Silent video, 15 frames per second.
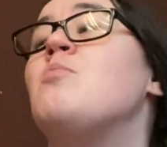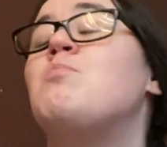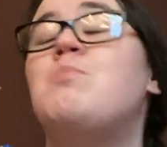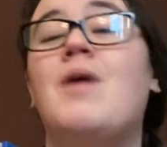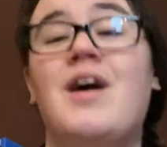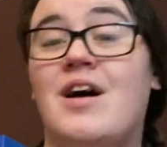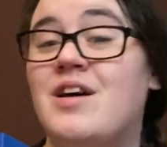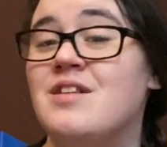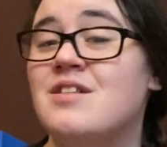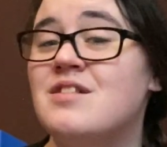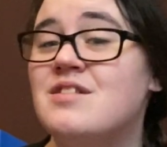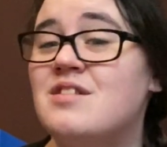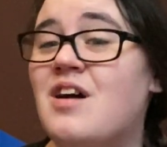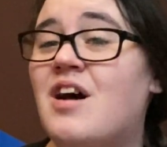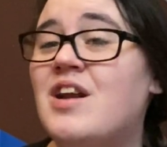But
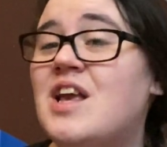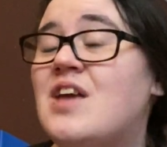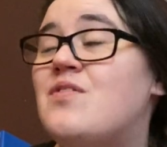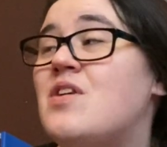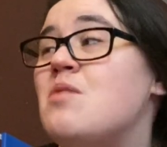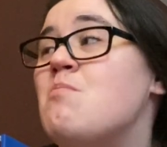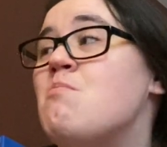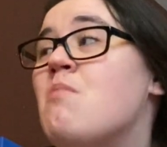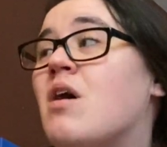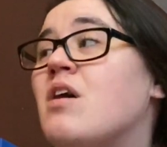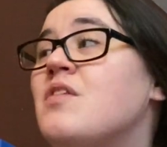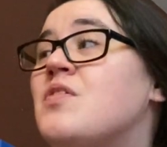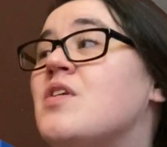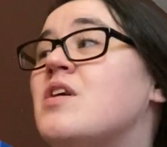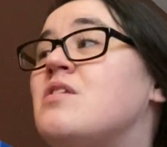not even
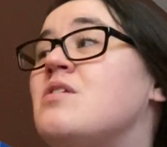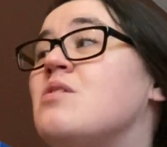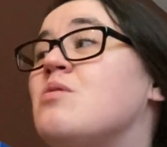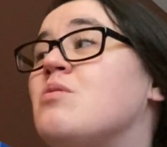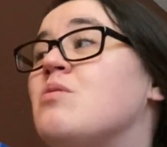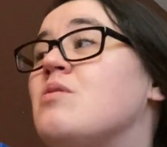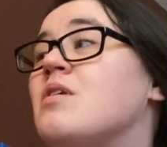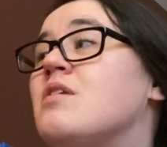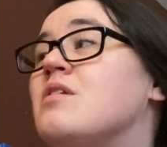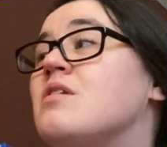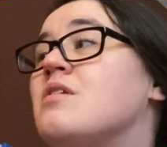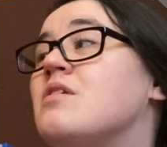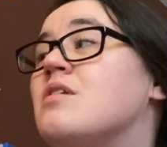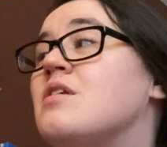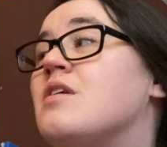Martha knew
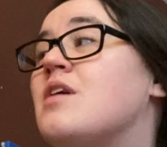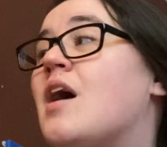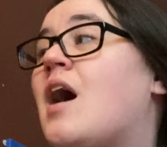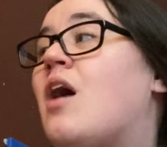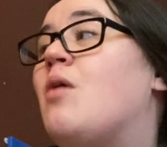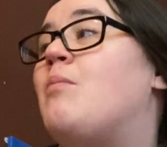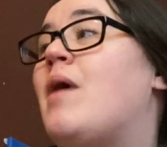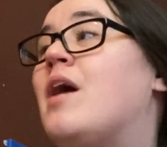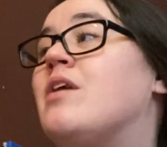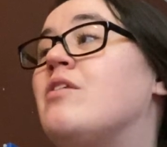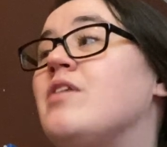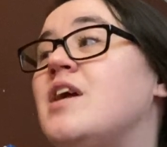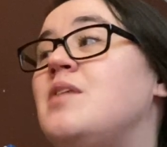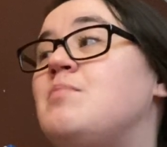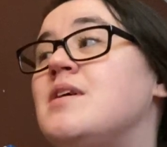how bad
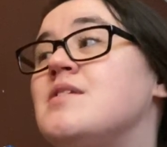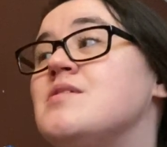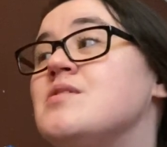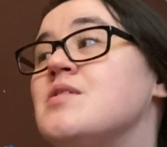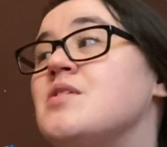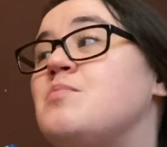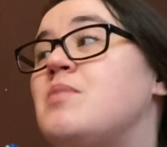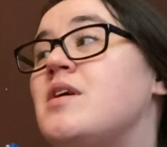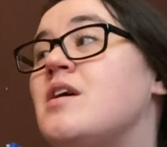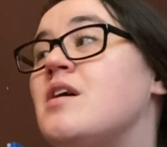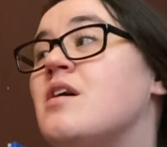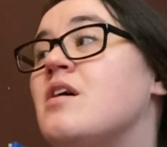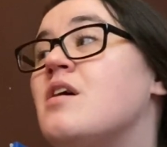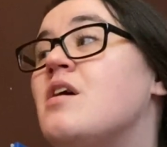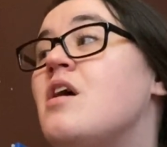green beans could
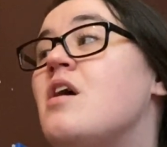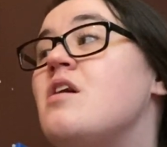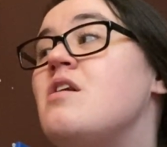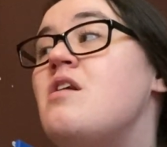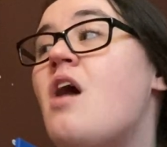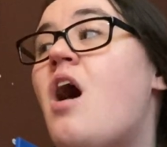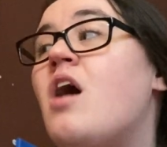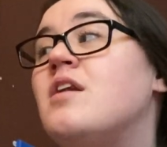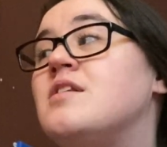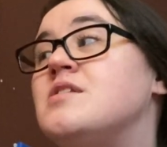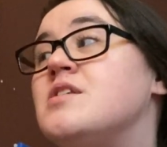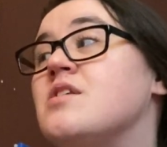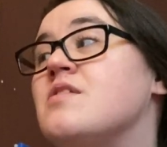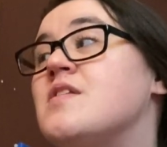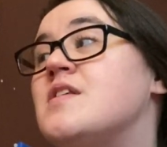be. Not
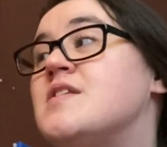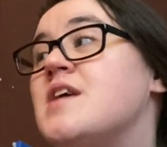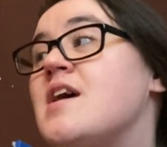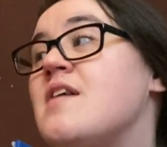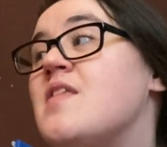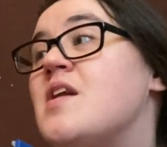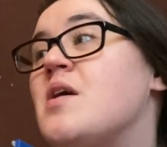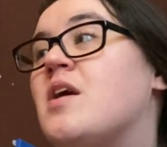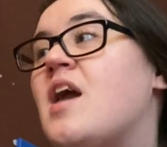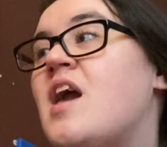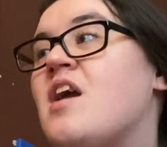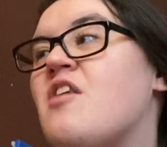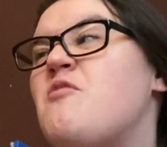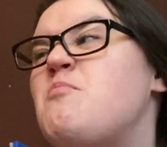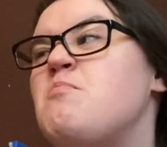until the day that a
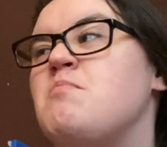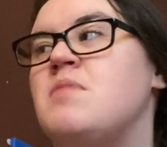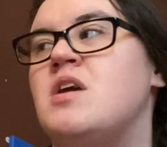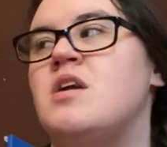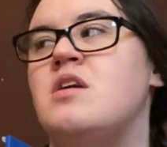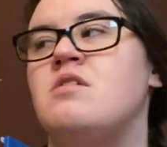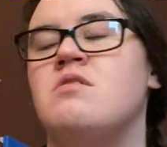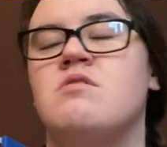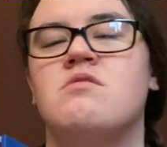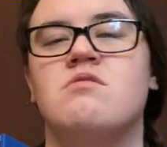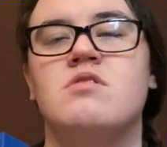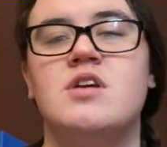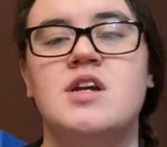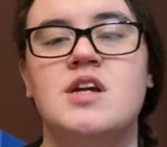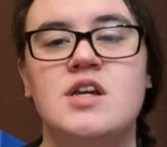gang of mean
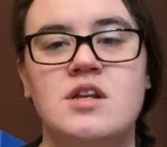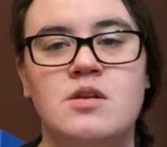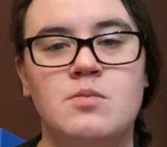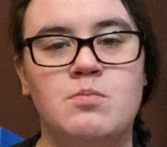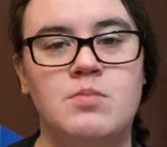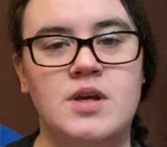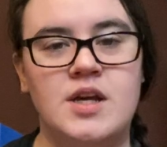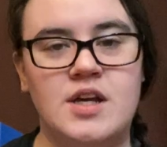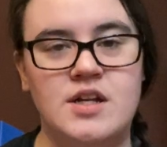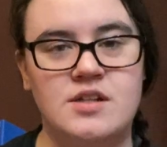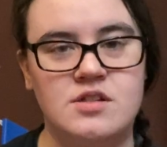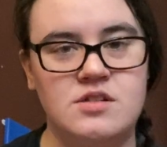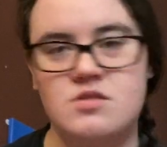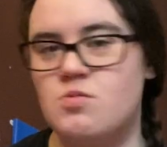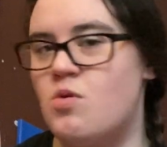green
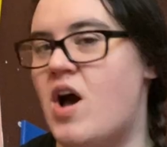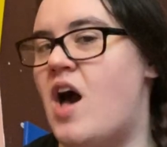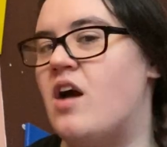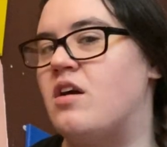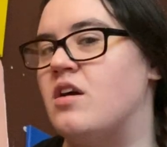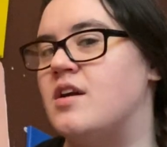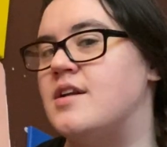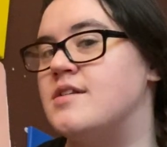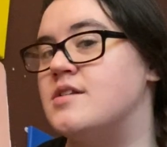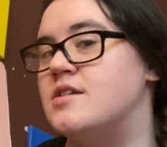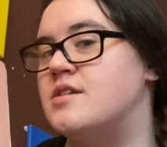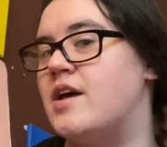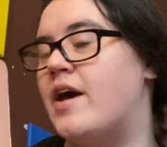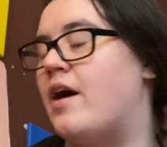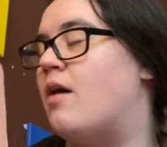beans swaggered into
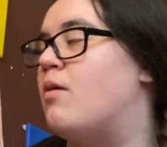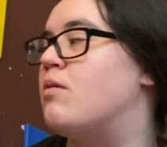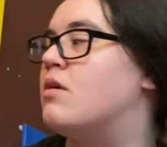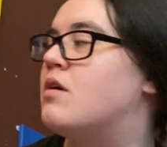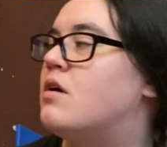town.